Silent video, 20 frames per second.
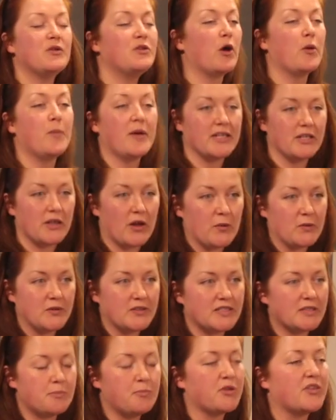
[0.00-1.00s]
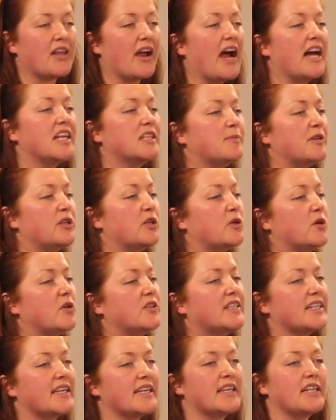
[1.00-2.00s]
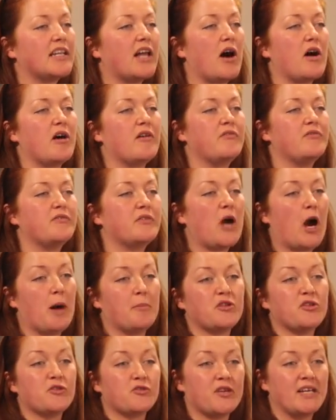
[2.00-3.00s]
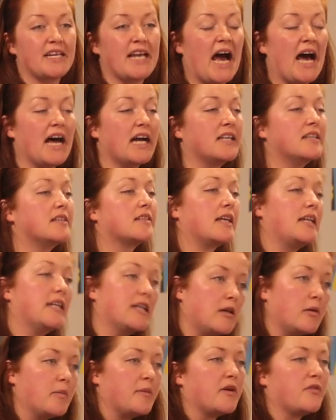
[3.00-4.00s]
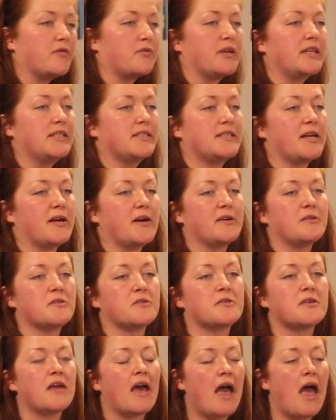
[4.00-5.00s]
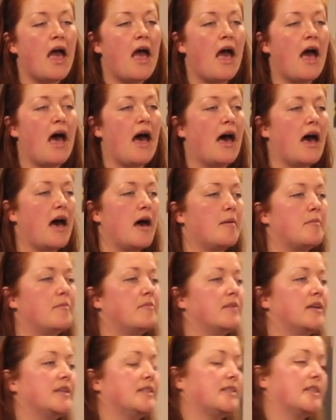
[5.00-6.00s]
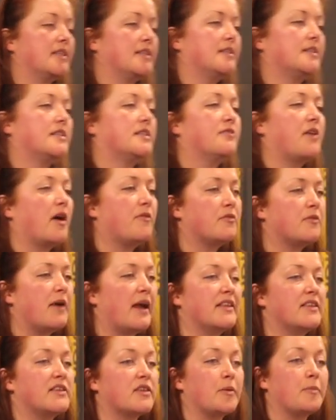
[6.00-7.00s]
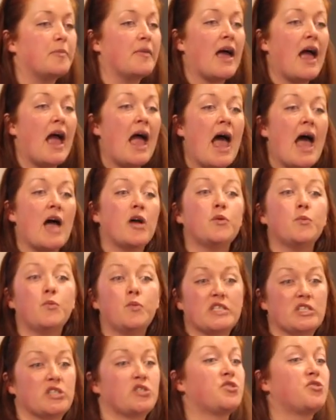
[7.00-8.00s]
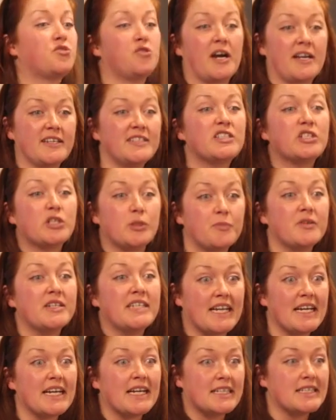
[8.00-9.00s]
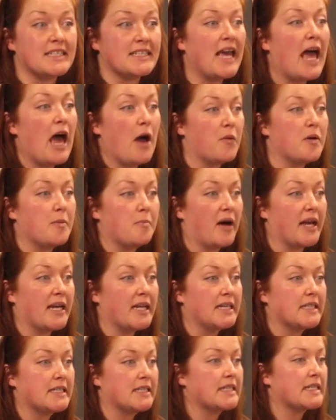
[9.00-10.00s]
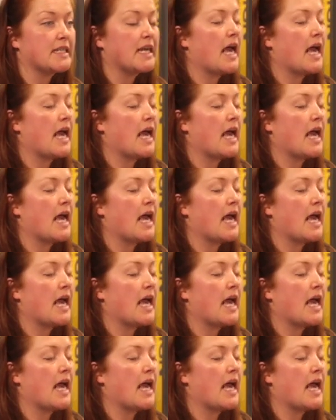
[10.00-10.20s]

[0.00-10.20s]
nobody knows. But there has been a good deal of commentary and a little bit of research since the referendum, which tries to predict how it might.